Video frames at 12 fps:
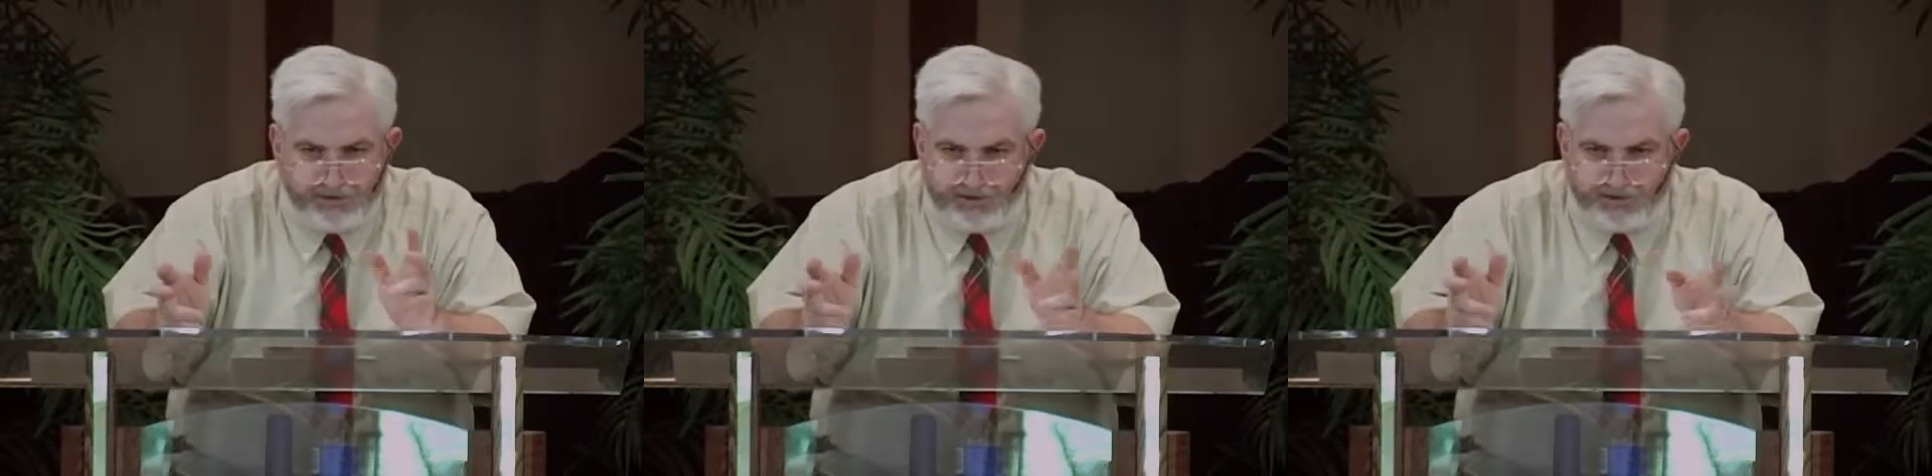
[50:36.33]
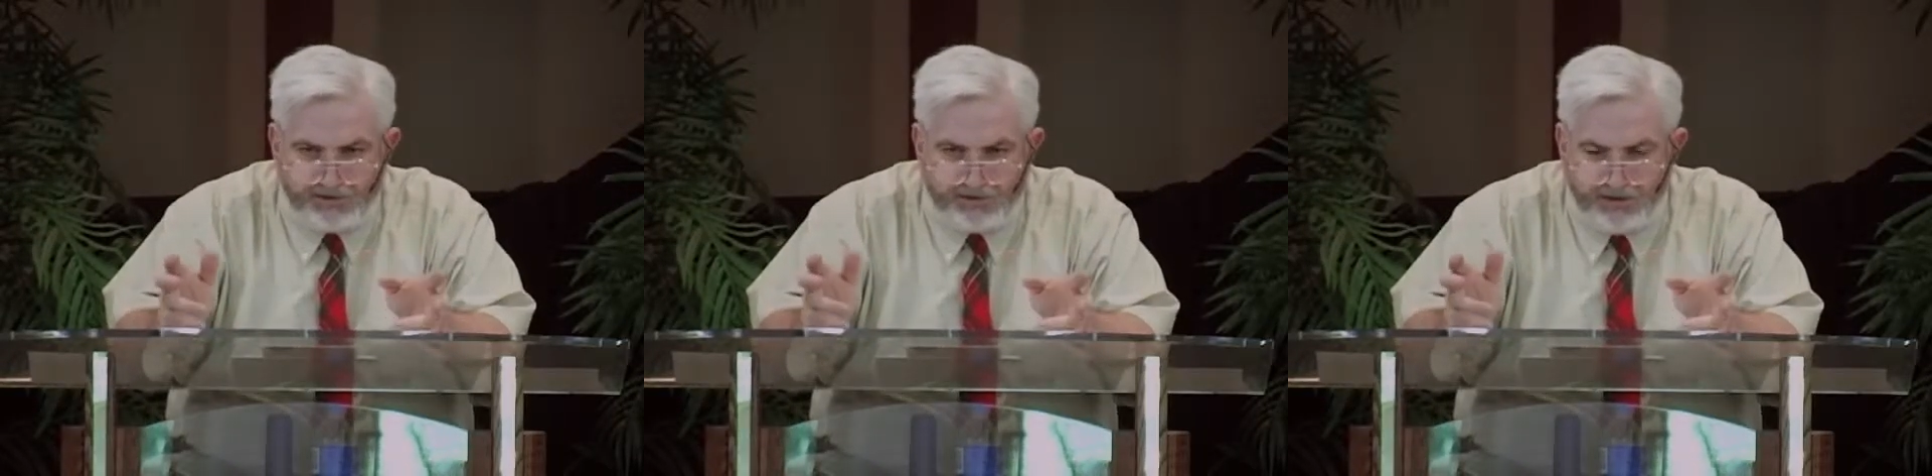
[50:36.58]
to
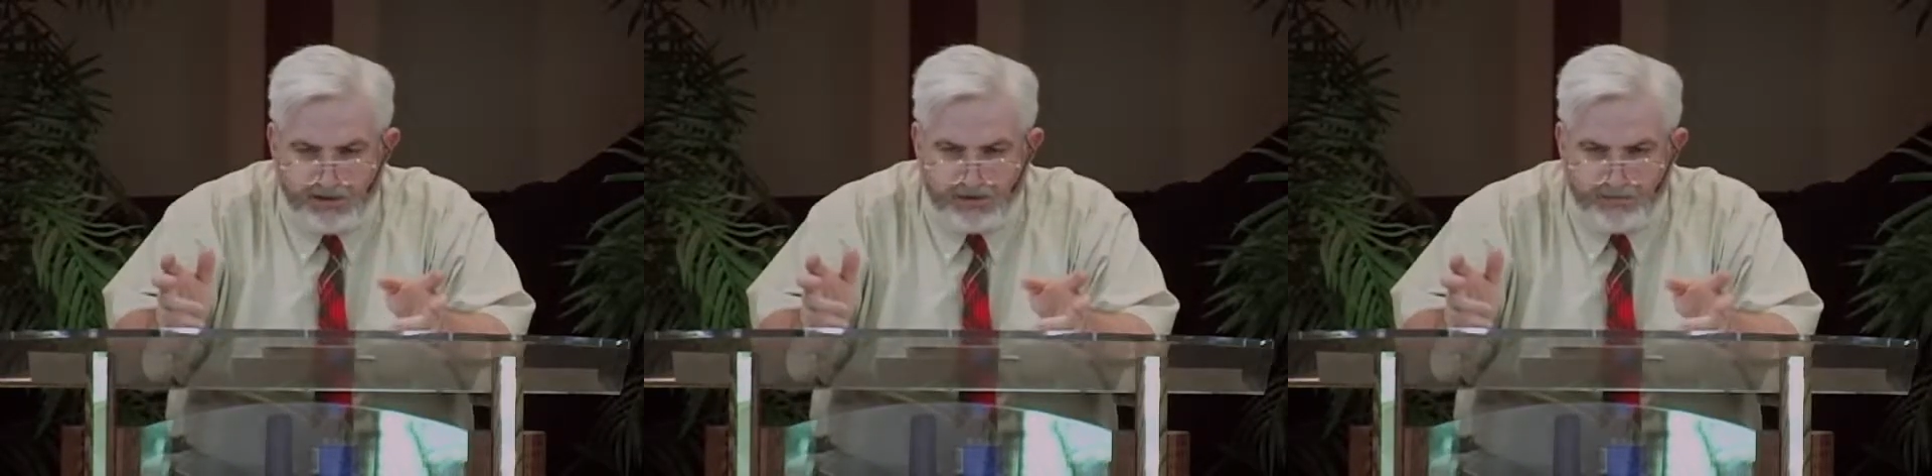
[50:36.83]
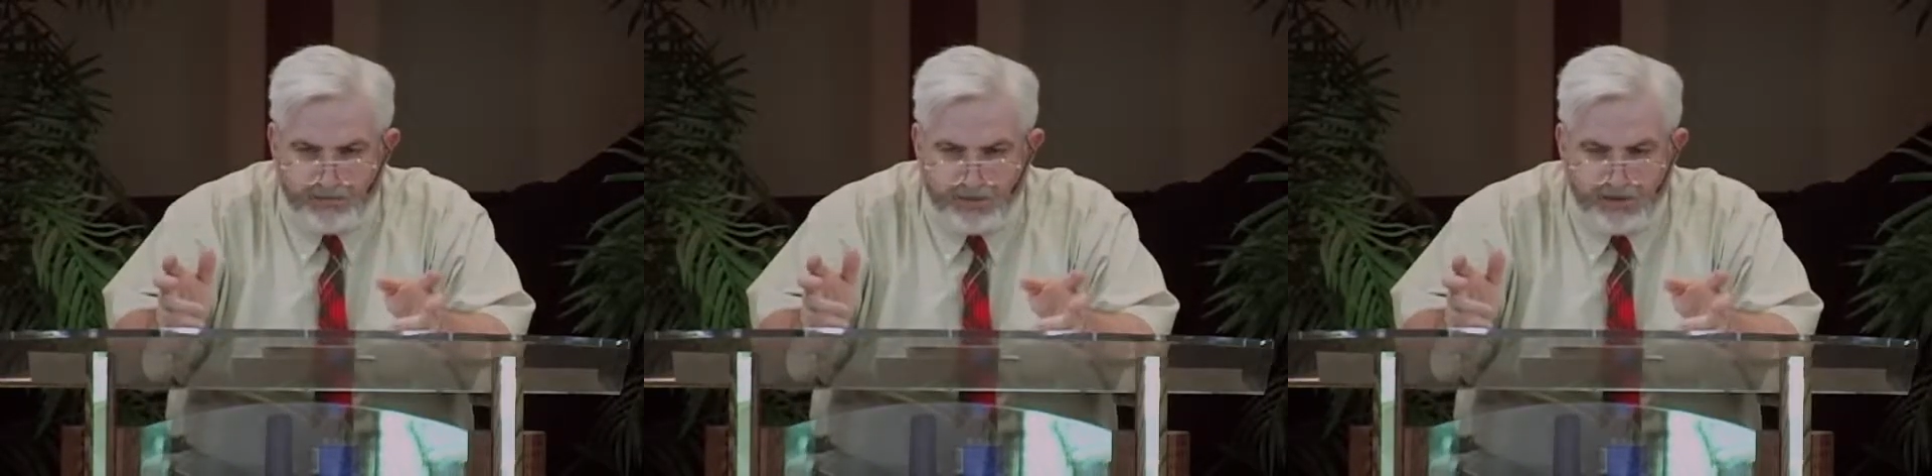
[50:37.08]
this
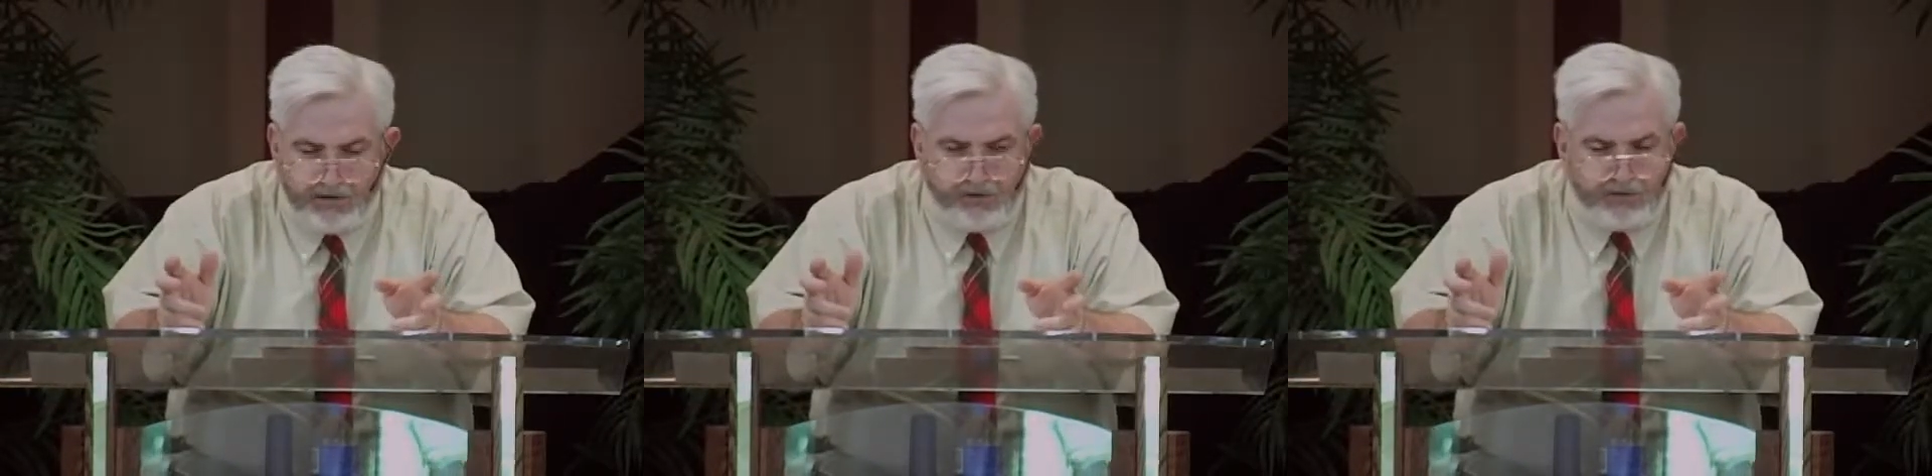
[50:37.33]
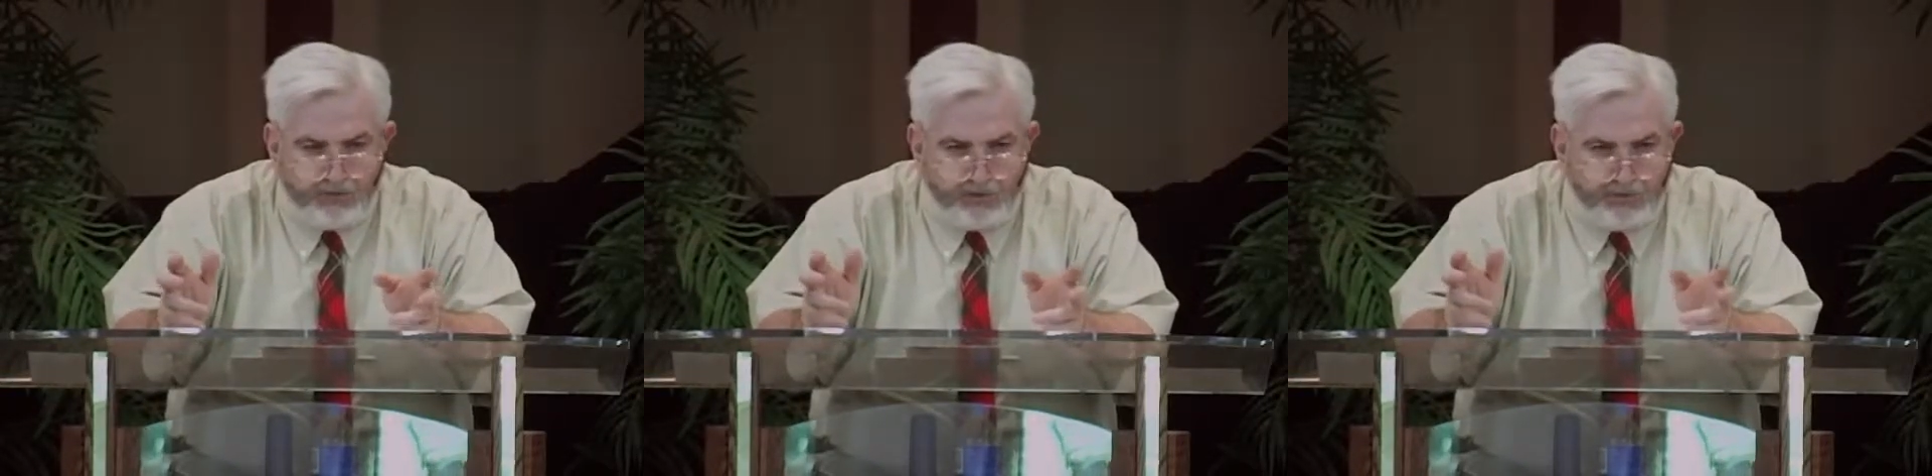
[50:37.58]
claim
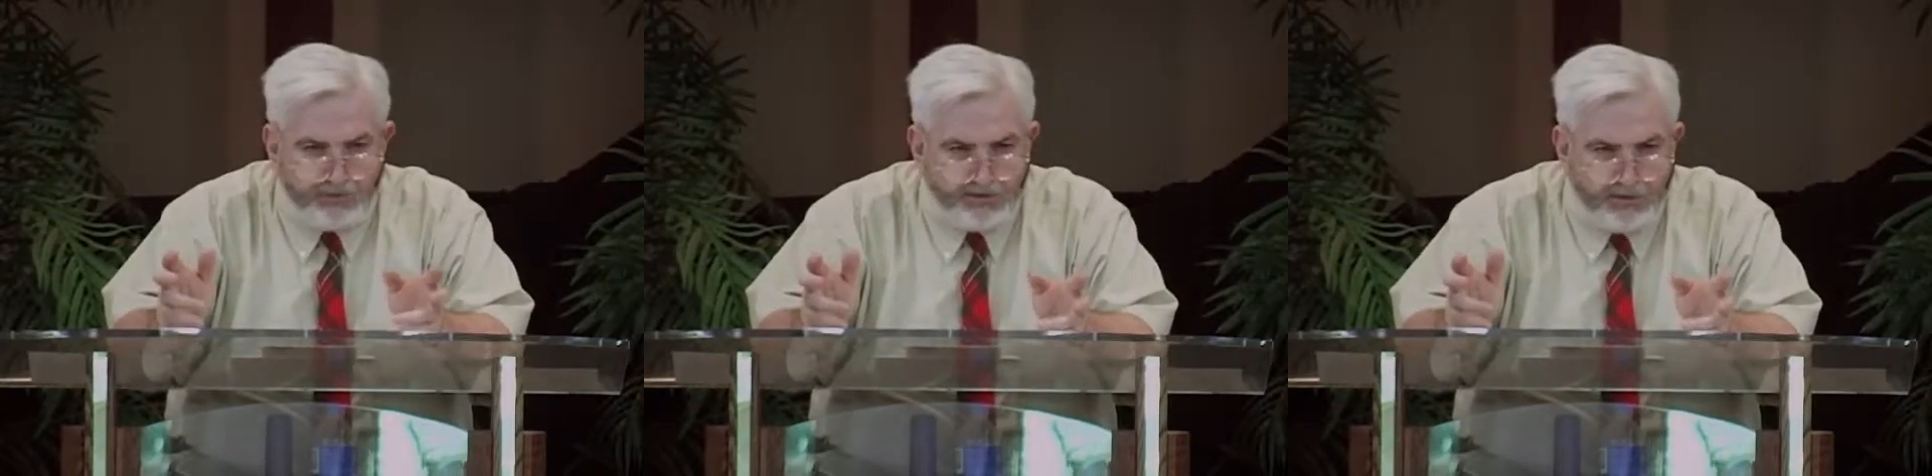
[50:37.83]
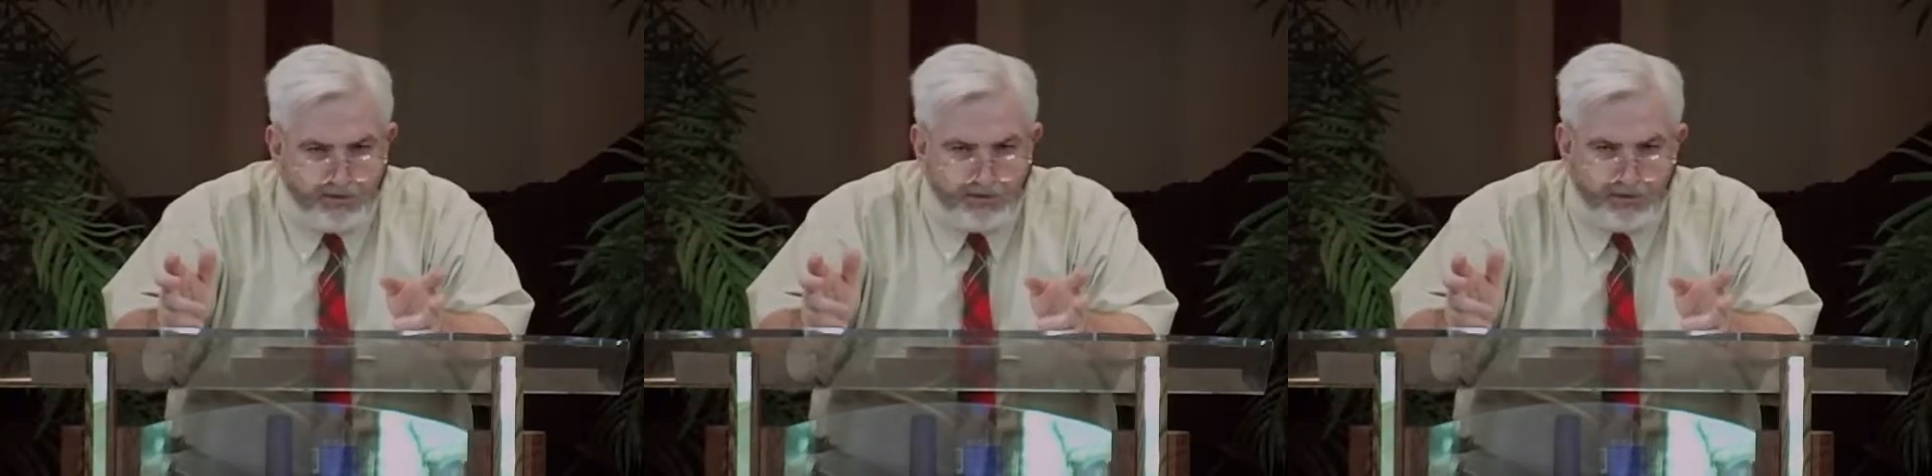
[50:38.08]
that we're going to be
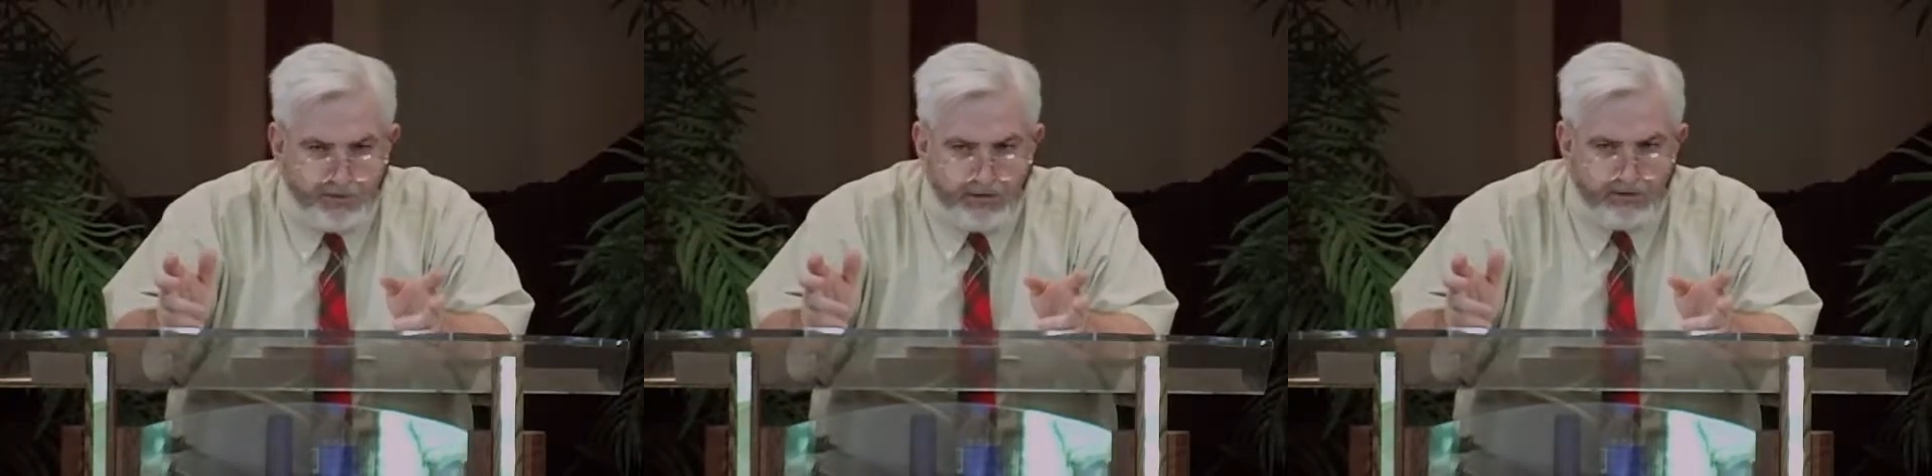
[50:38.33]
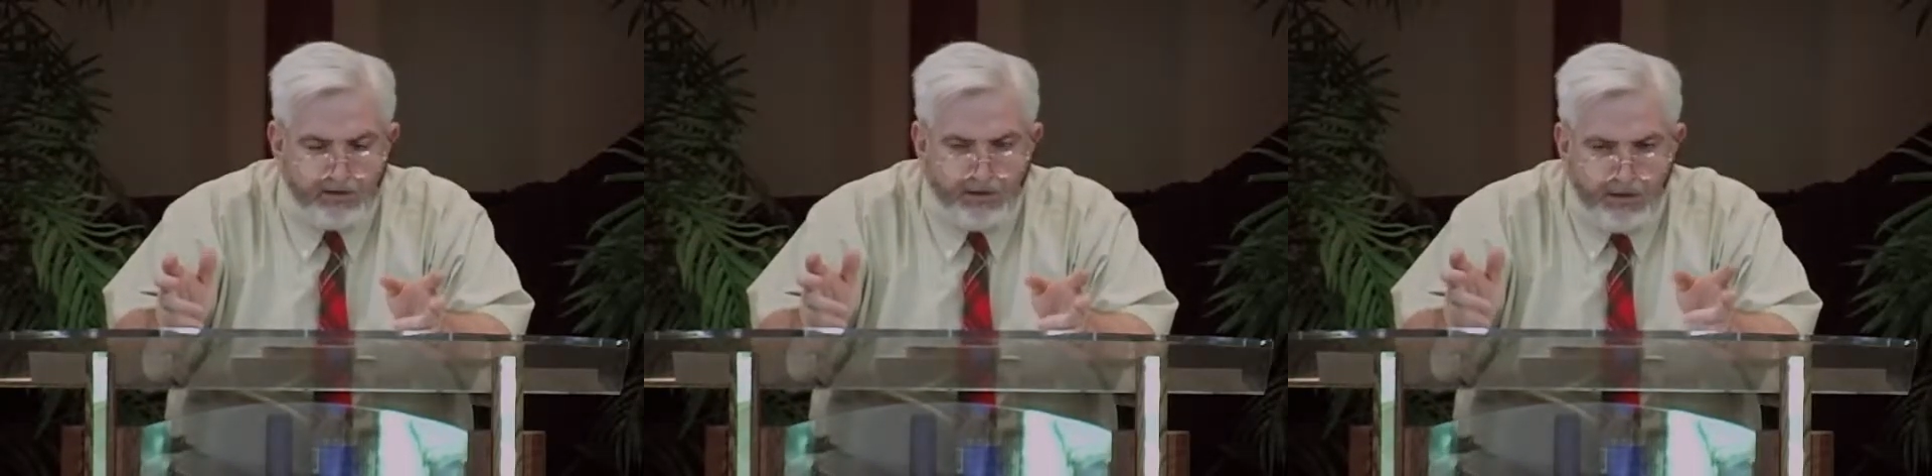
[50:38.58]
talking
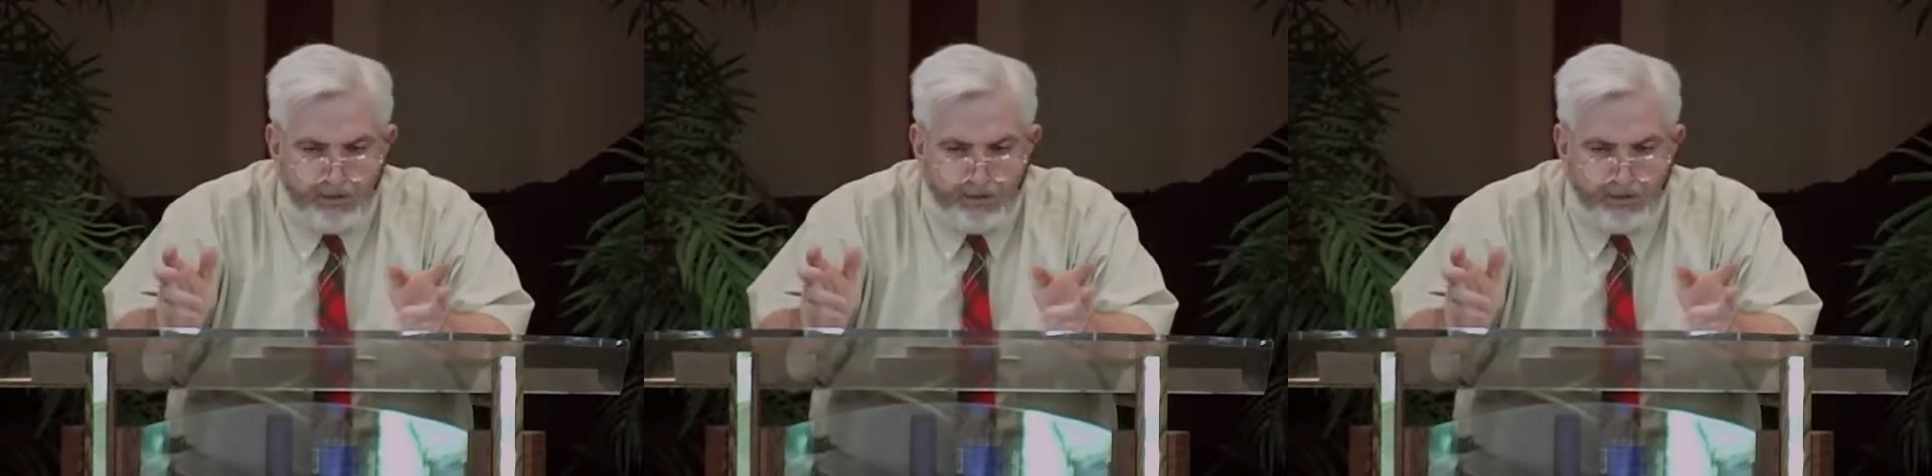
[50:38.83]
about,